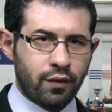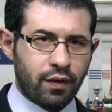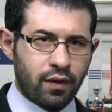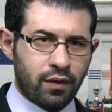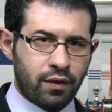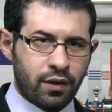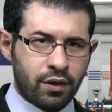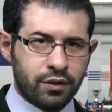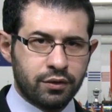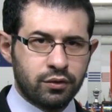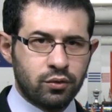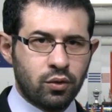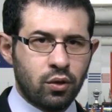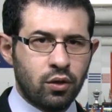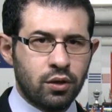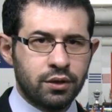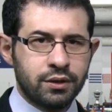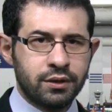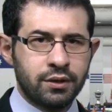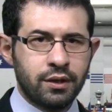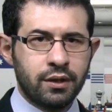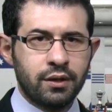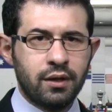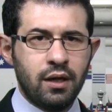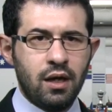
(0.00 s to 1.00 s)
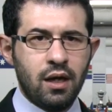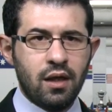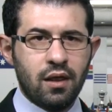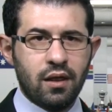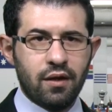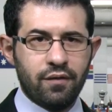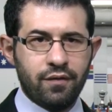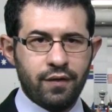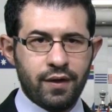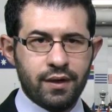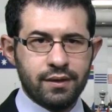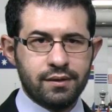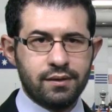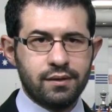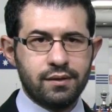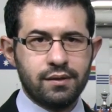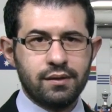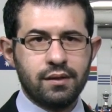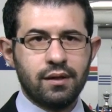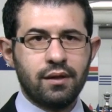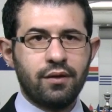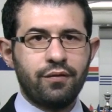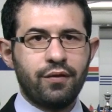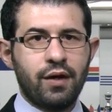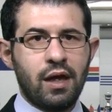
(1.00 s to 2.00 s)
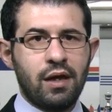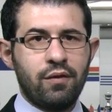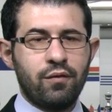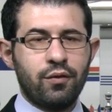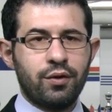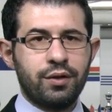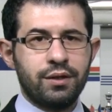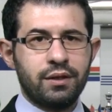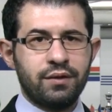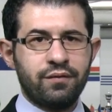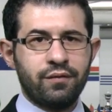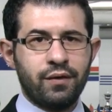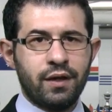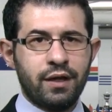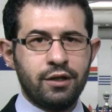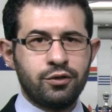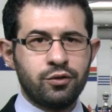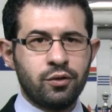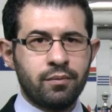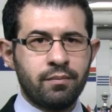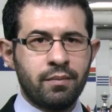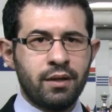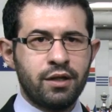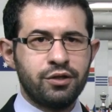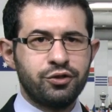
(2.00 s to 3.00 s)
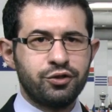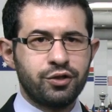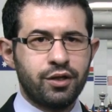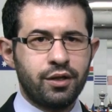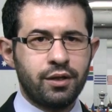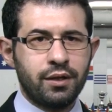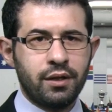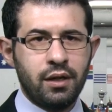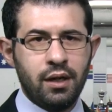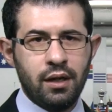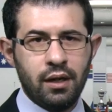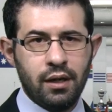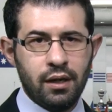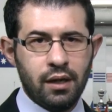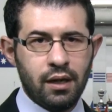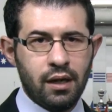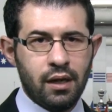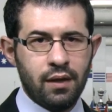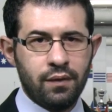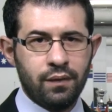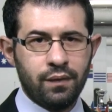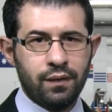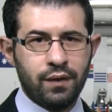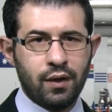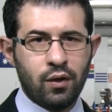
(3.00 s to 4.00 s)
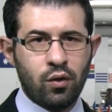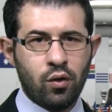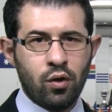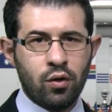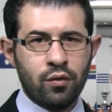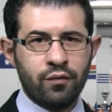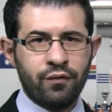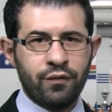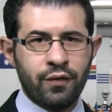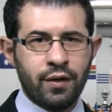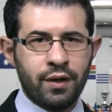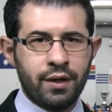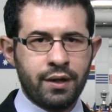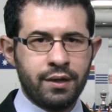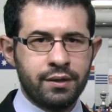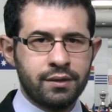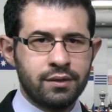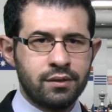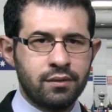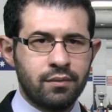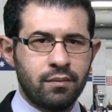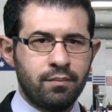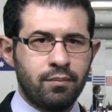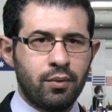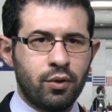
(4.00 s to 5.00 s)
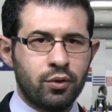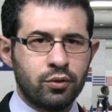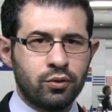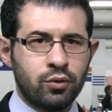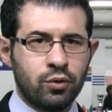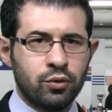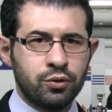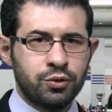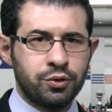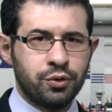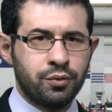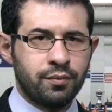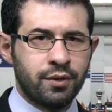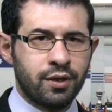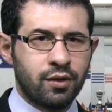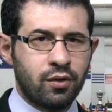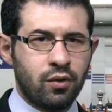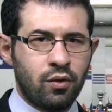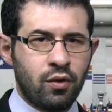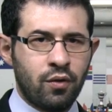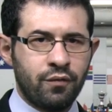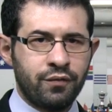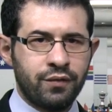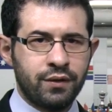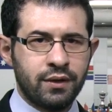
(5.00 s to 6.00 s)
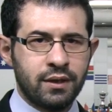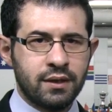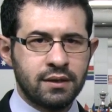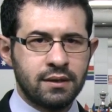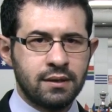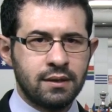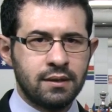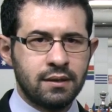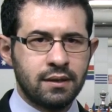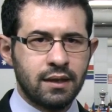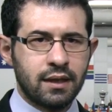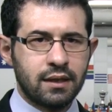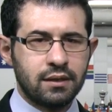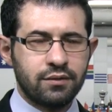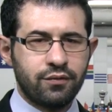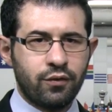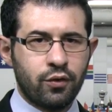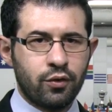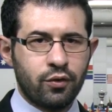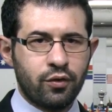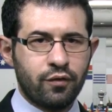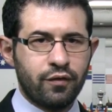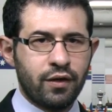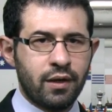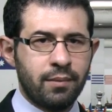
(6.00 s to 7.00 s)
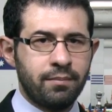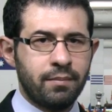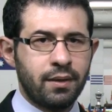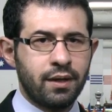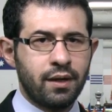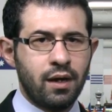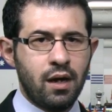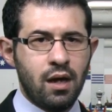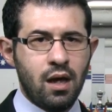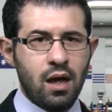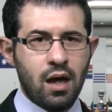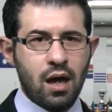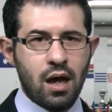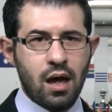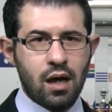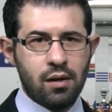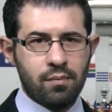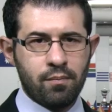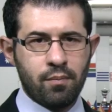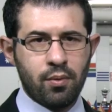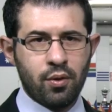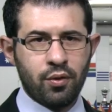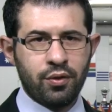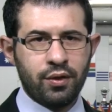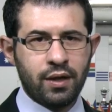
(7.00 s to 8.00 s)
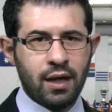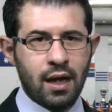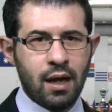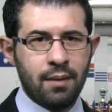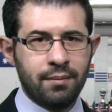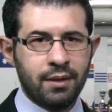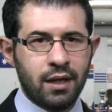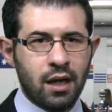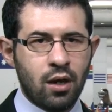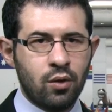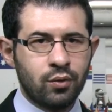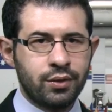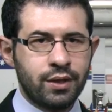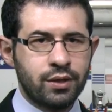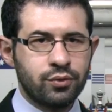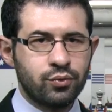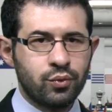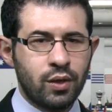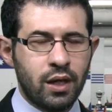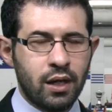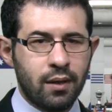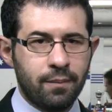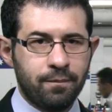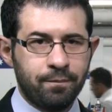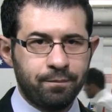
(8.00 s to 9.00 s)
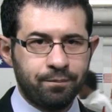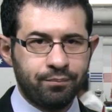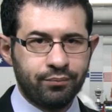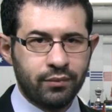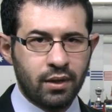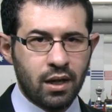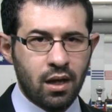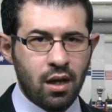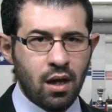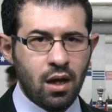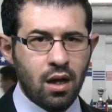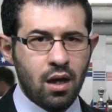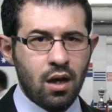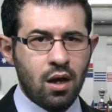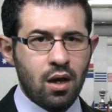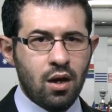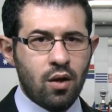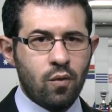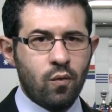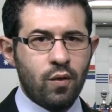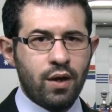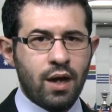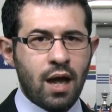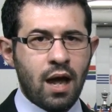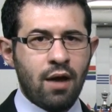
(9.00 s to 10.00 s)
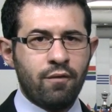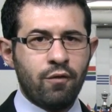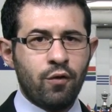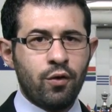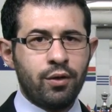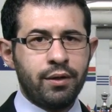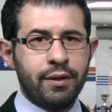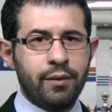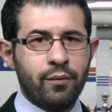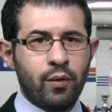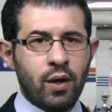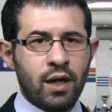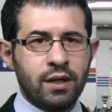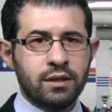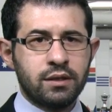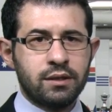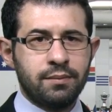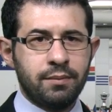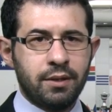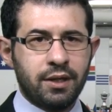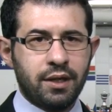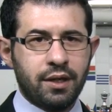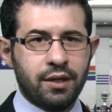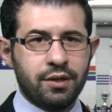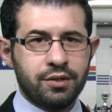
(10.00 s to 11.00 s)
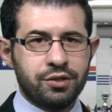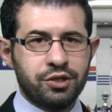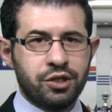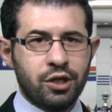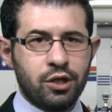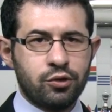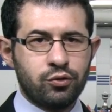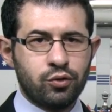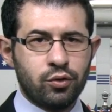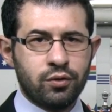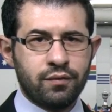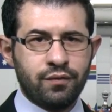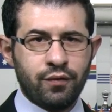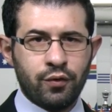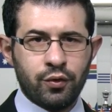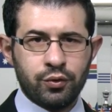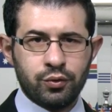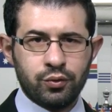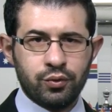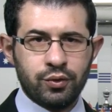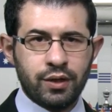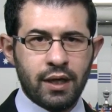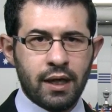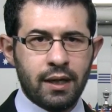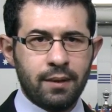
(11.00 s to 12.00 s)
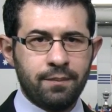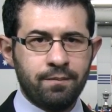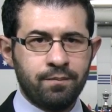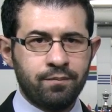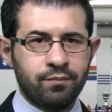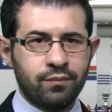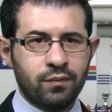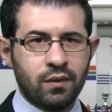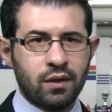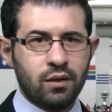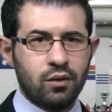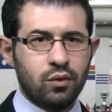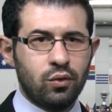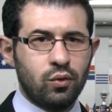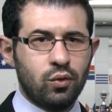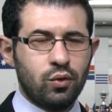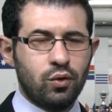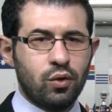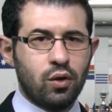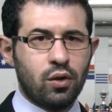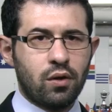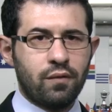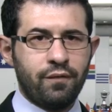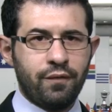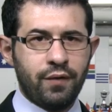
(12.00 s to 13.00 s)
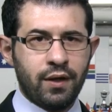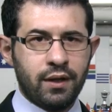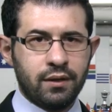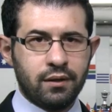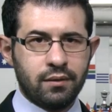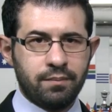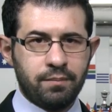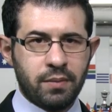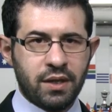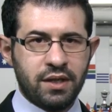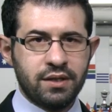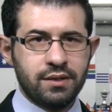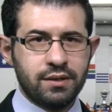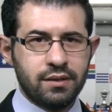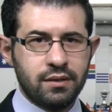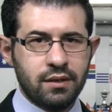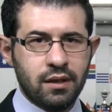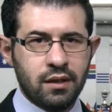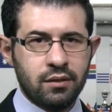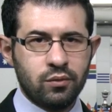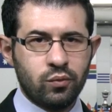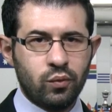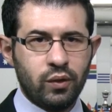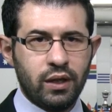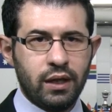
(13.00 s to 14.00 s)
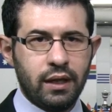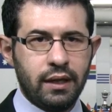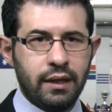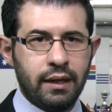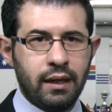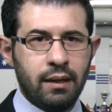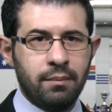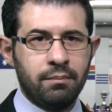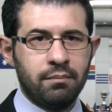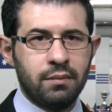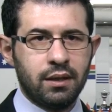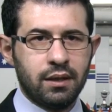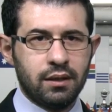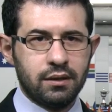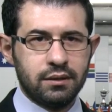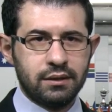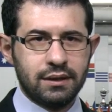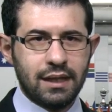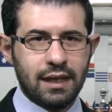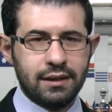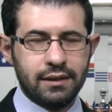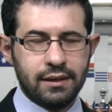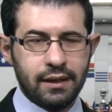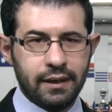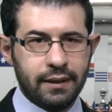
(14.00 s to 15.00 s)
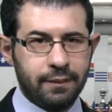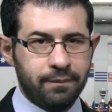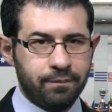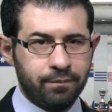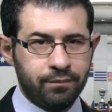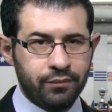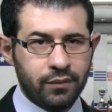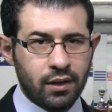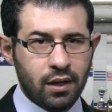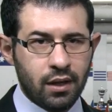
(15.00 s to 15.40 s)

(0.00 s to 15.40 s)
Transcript: the third quarter, the Fed's favorite inflation measure, and the Conference Board Consumer Confidence Index for November are both coming out as well. We have only one speaker scheduled for today, New York Fed President William Dudley.